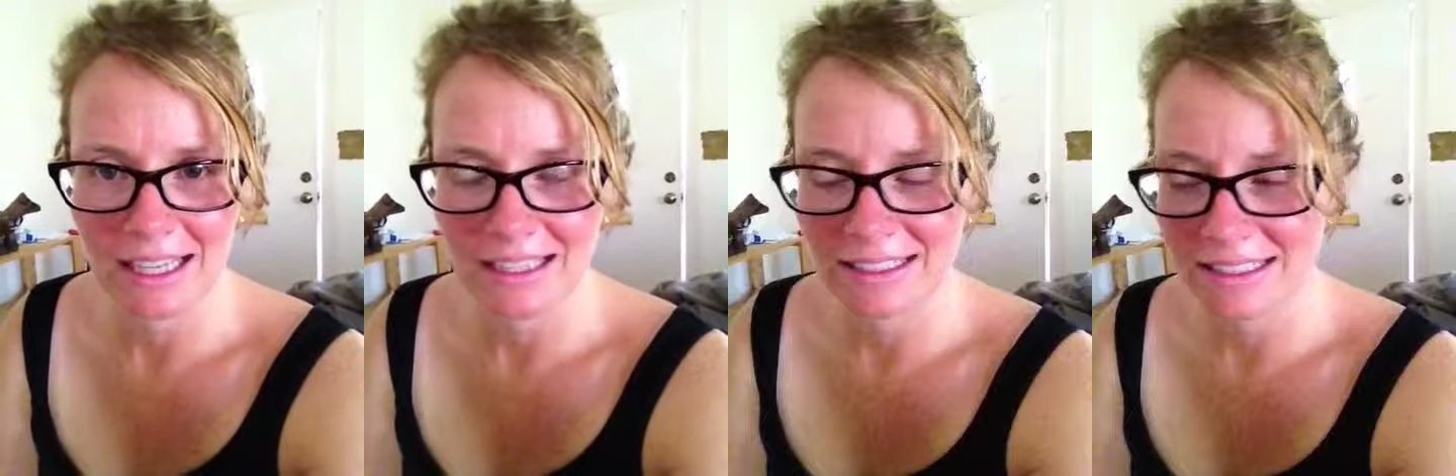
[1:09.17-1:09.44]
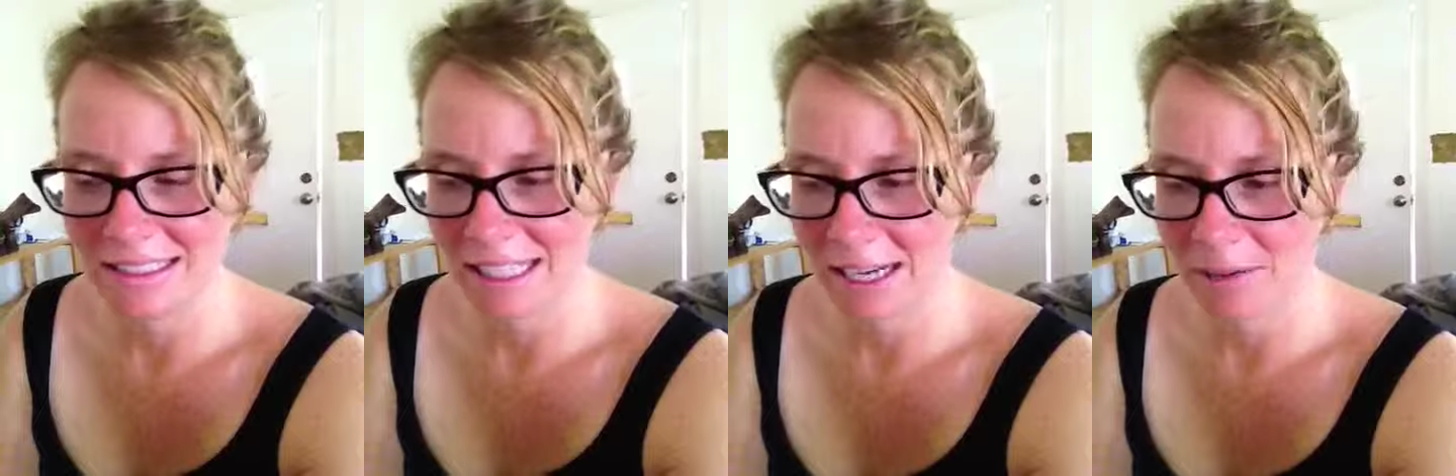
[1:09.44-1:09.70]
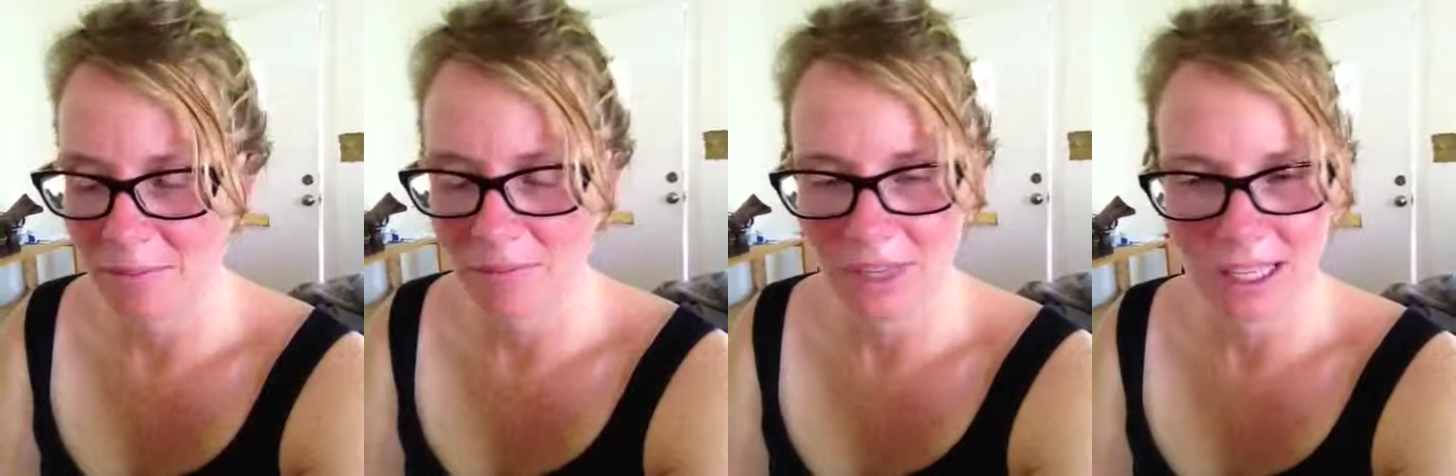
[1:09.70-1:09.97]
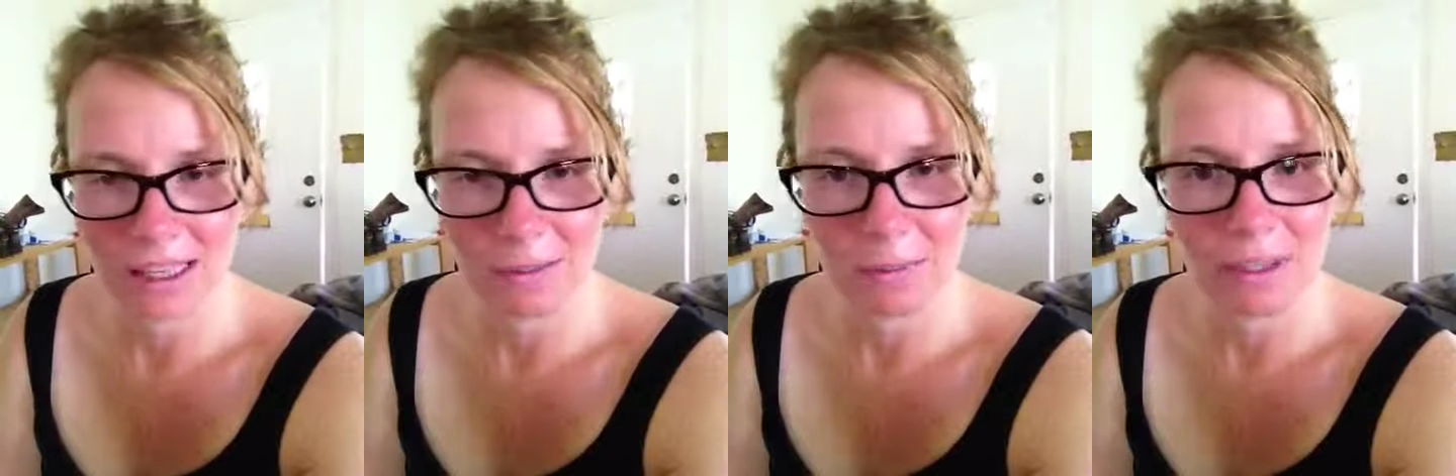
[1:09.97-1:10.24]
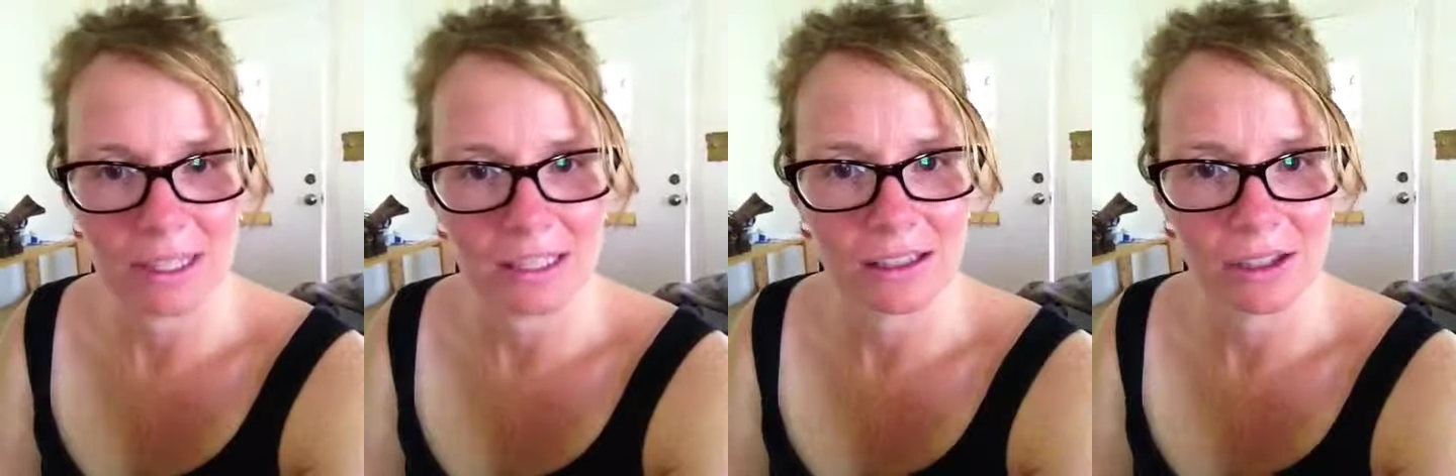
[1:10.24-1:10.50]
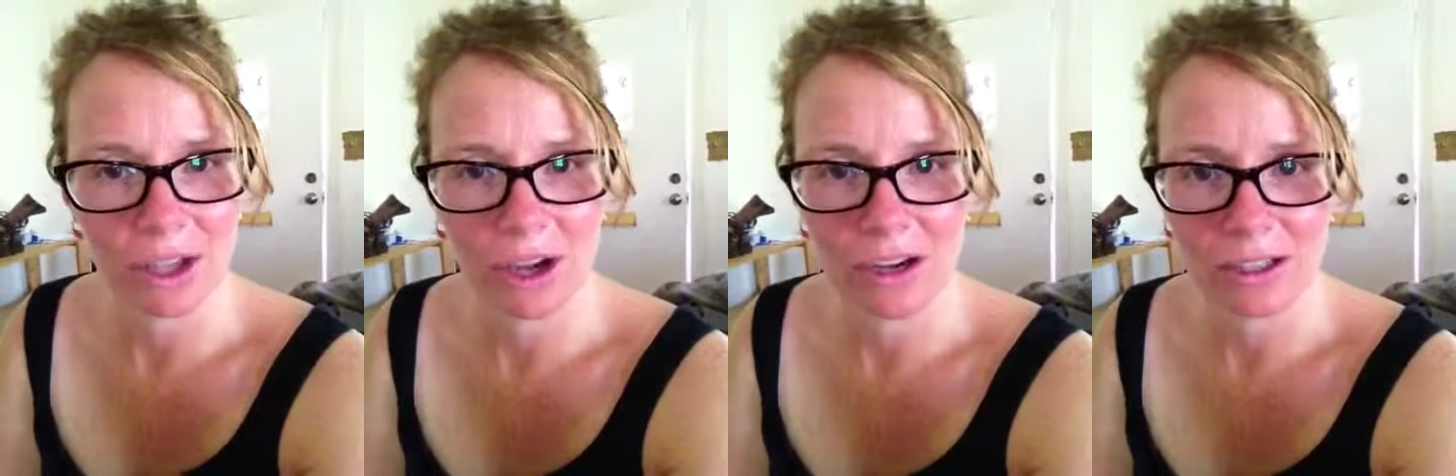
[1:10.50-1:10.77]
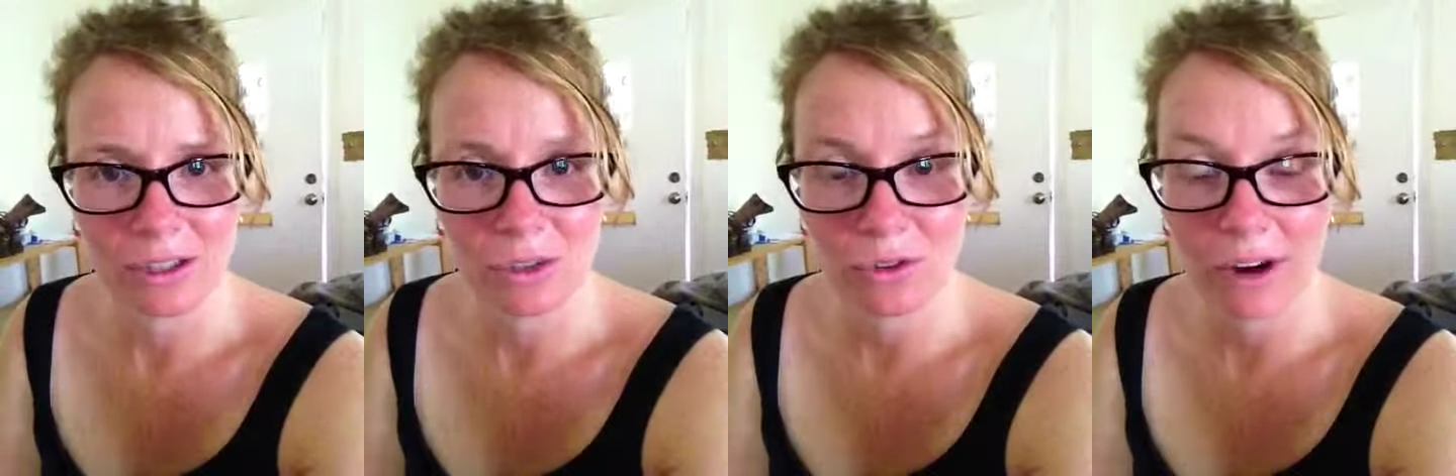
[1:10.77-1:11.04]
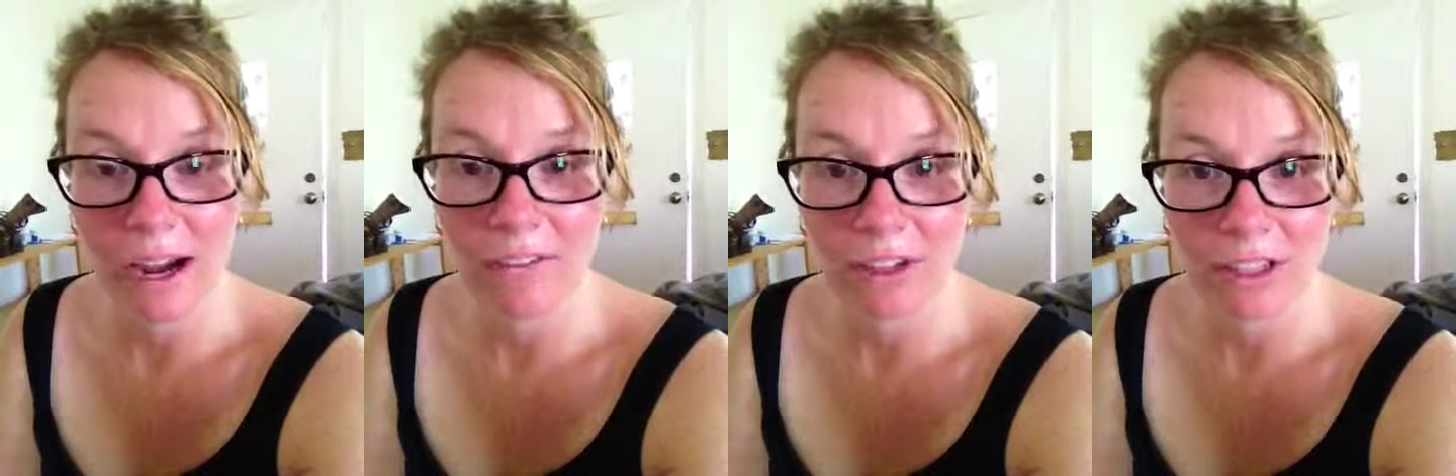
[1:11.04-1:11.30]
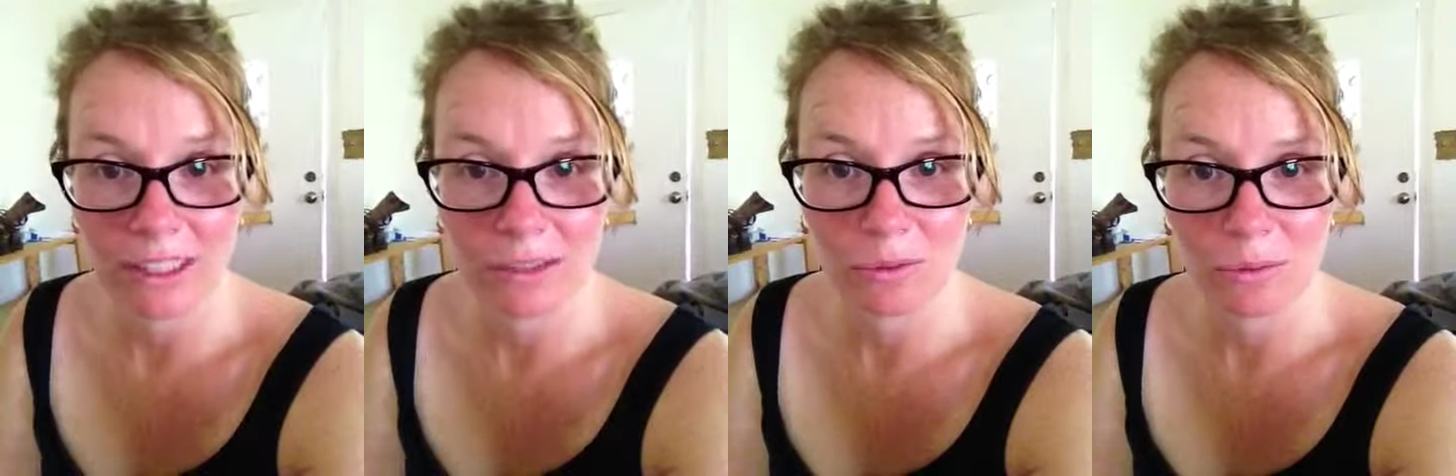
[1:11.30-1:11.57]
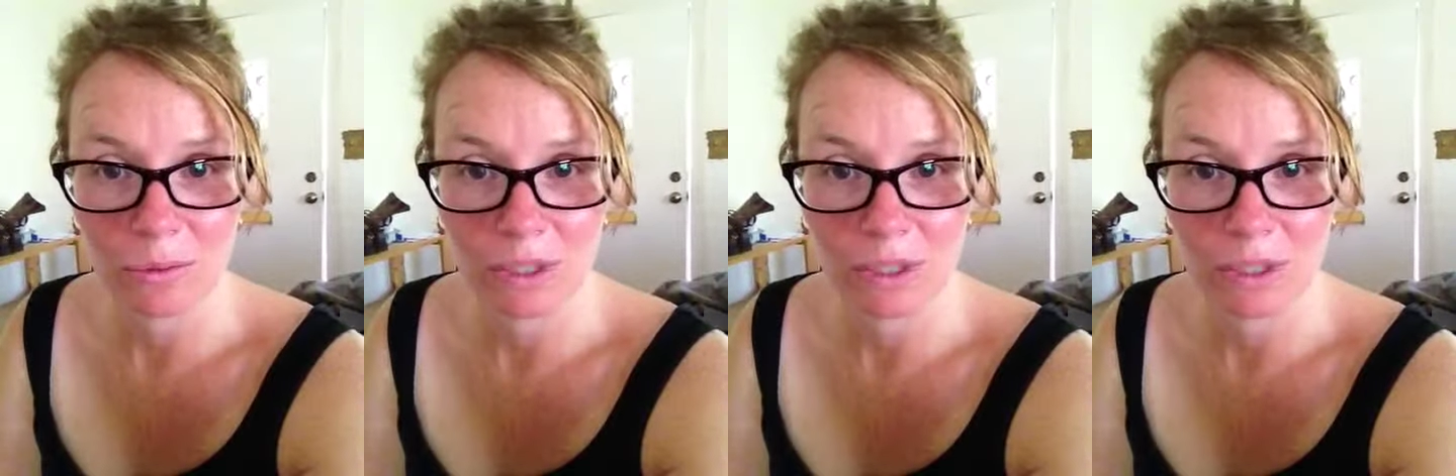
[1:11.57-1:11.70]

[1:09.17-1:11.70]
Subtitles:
and the big long travel and